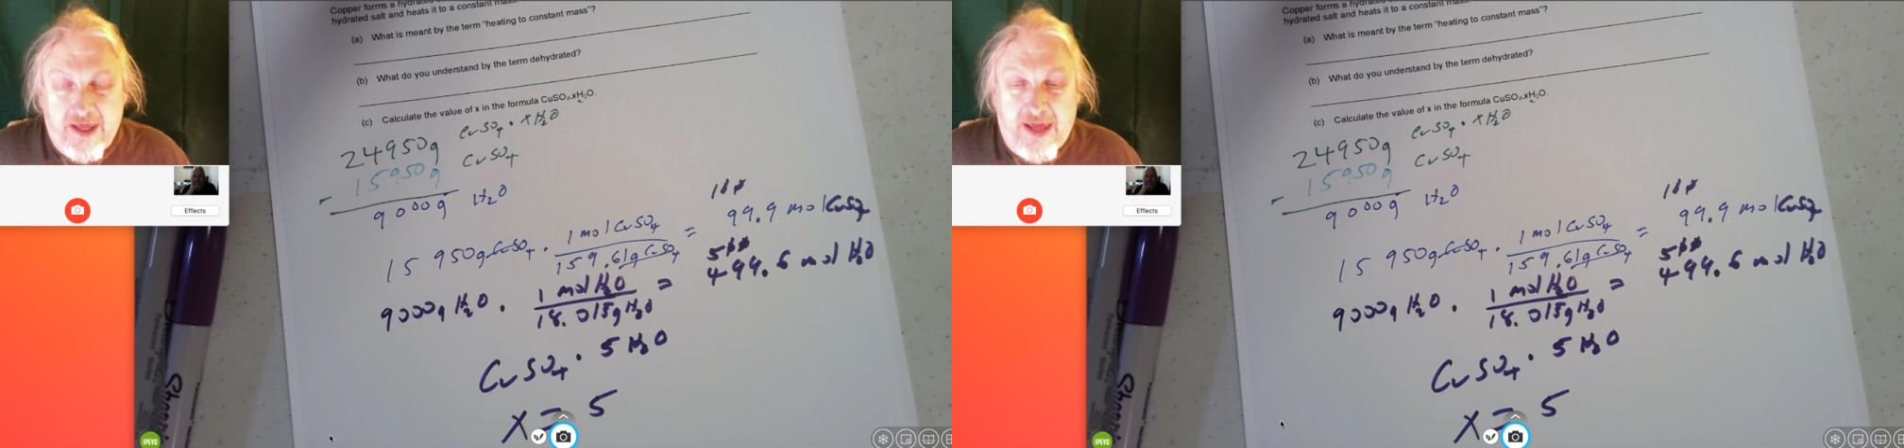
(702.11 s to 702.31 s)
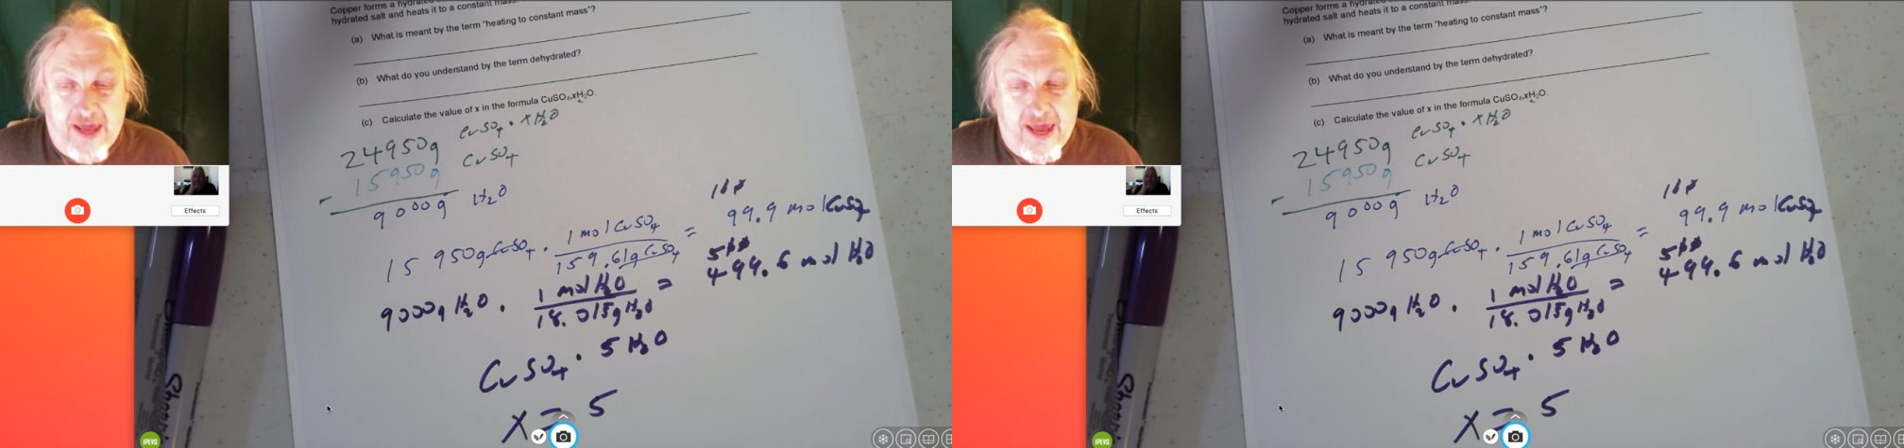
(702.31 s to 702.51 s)

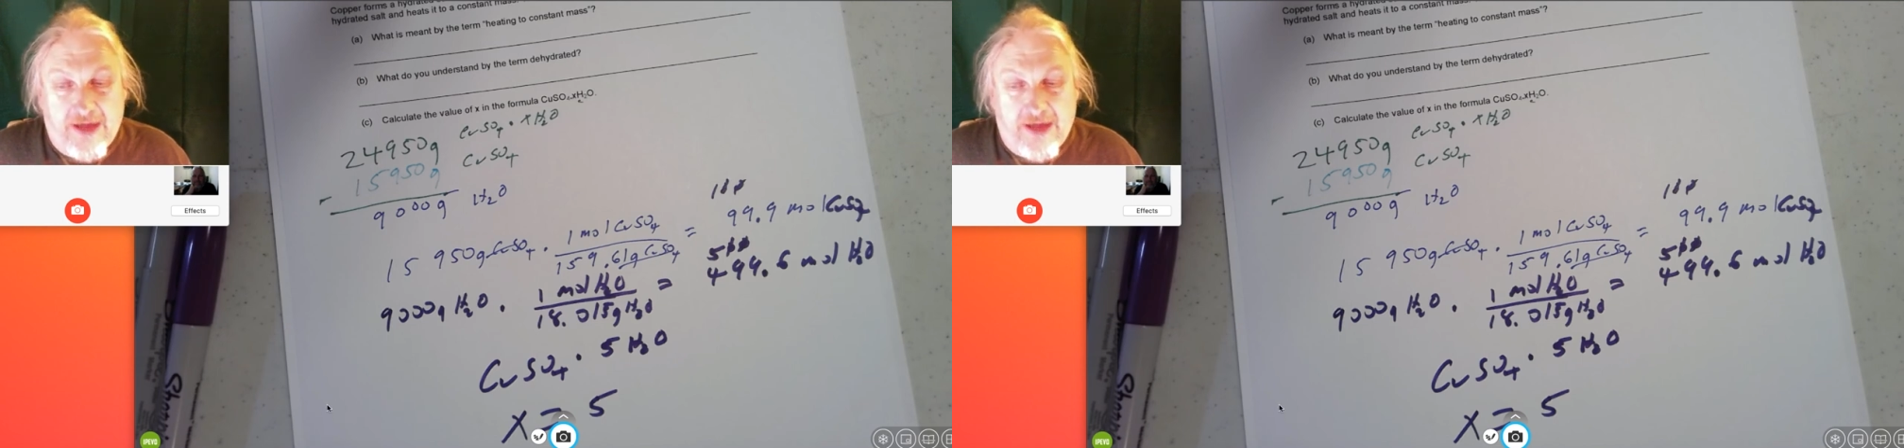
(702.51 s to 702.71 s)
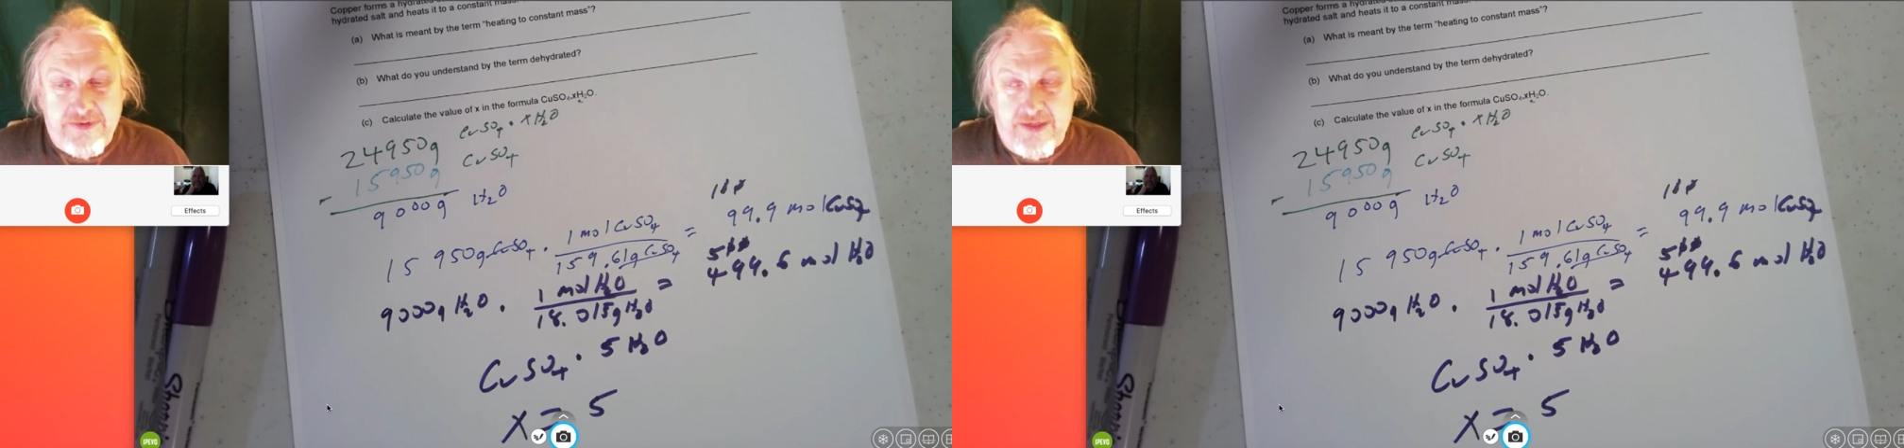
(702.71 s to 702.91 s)

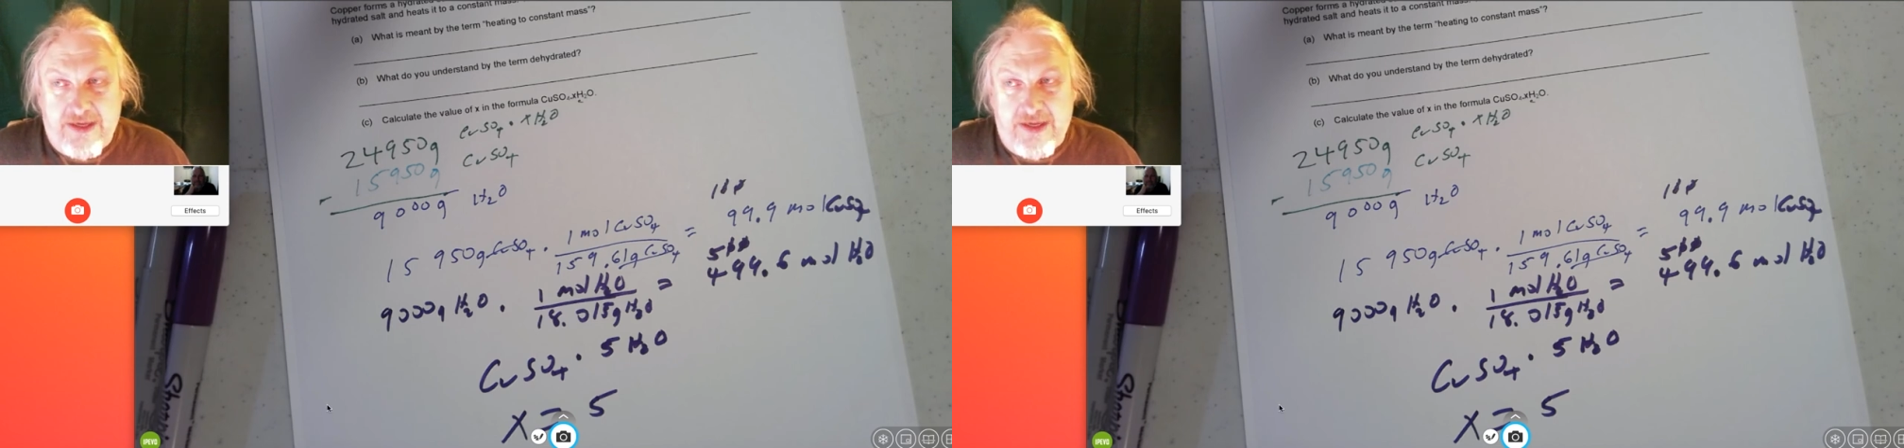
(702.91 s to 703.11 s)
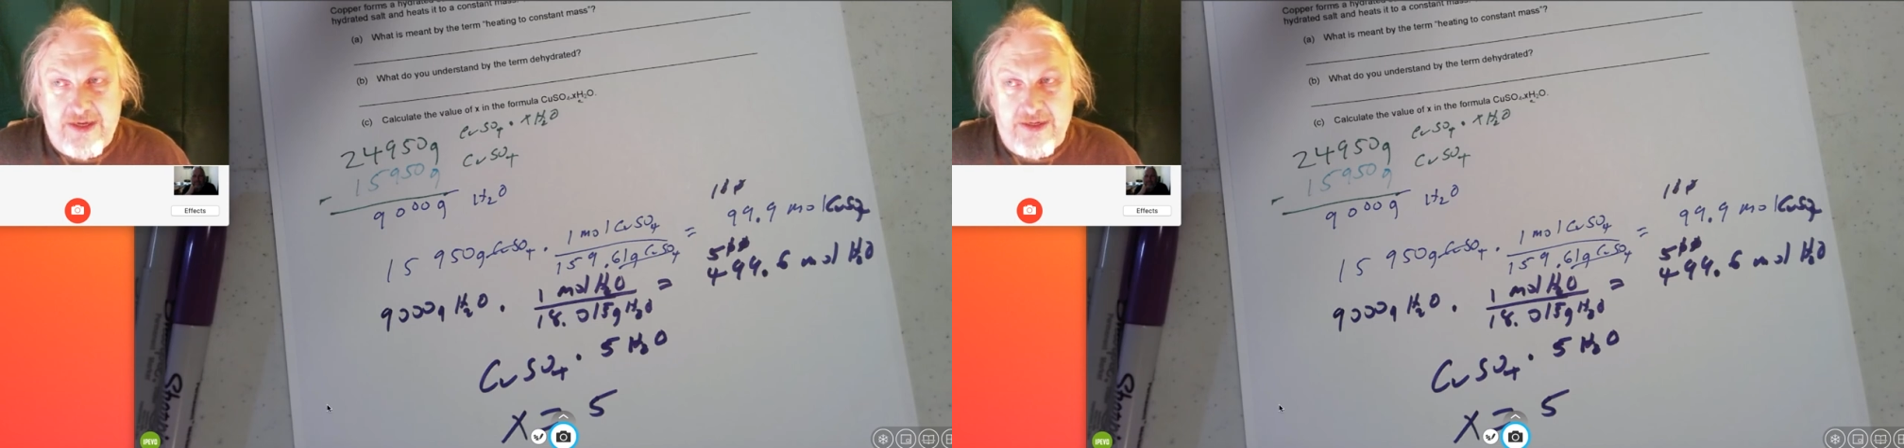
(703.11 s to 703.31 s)
out,
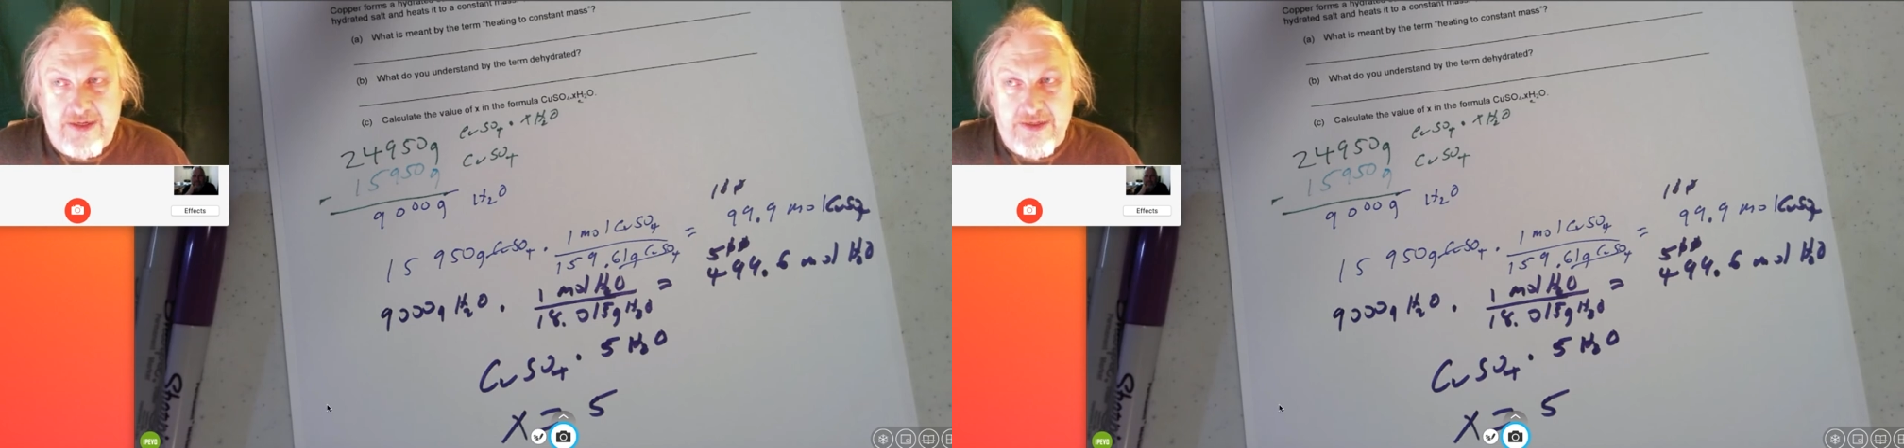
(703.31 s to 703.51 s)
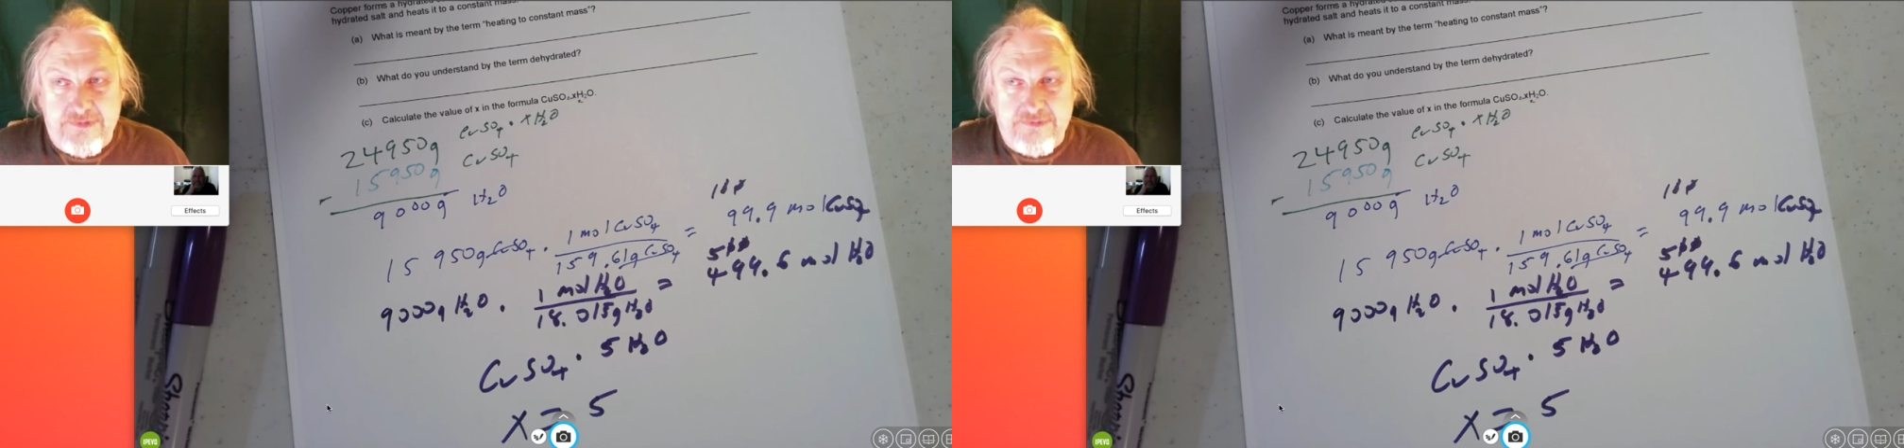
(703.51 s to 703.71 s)
and